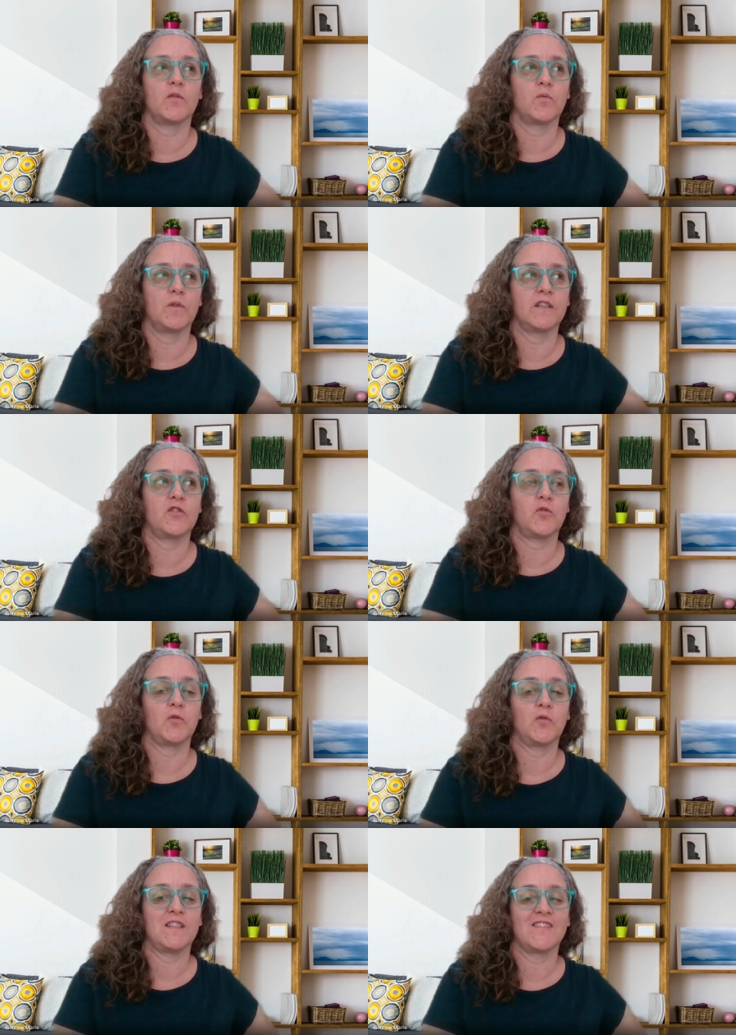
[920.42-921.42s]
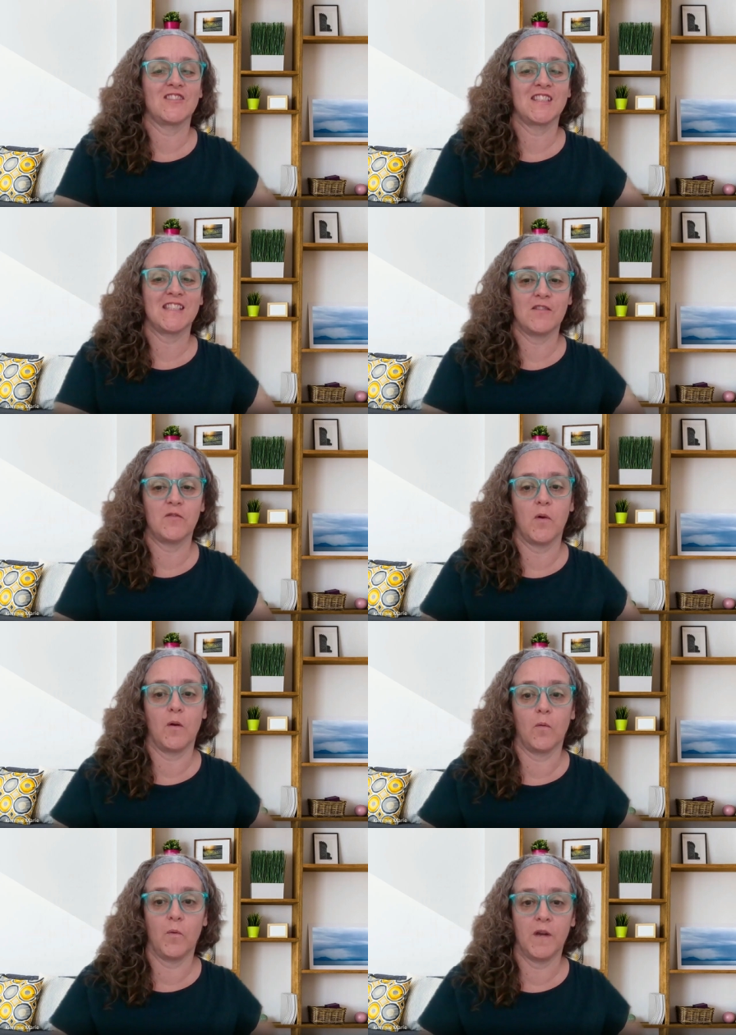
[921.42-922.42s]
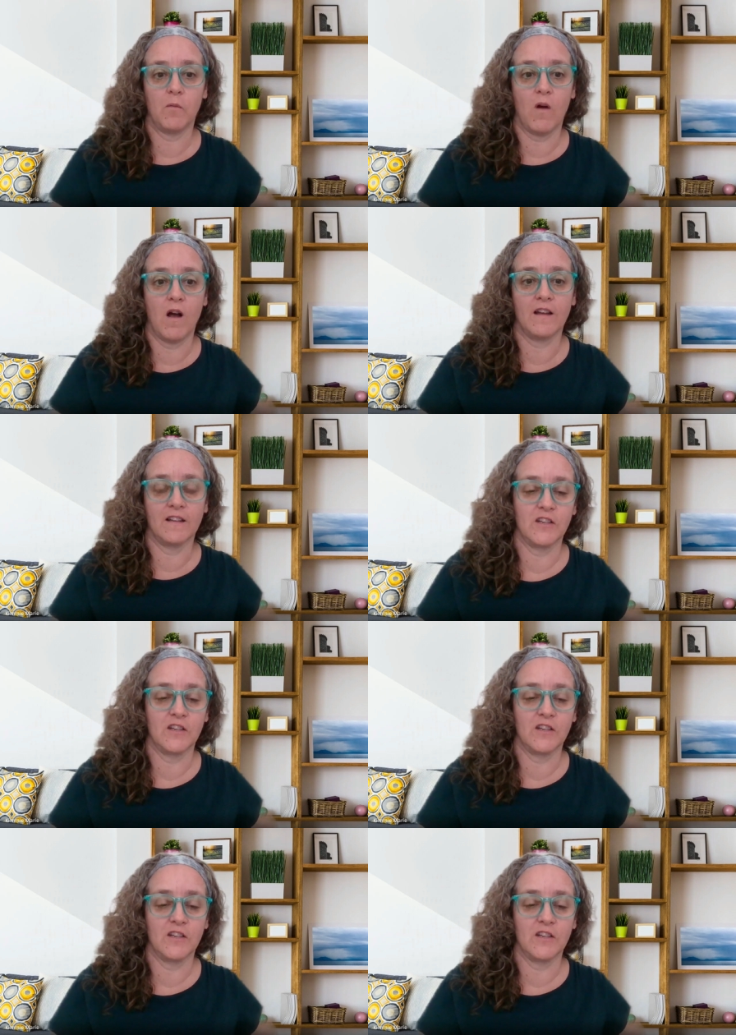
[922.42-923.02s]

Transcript: really truly receive what we want,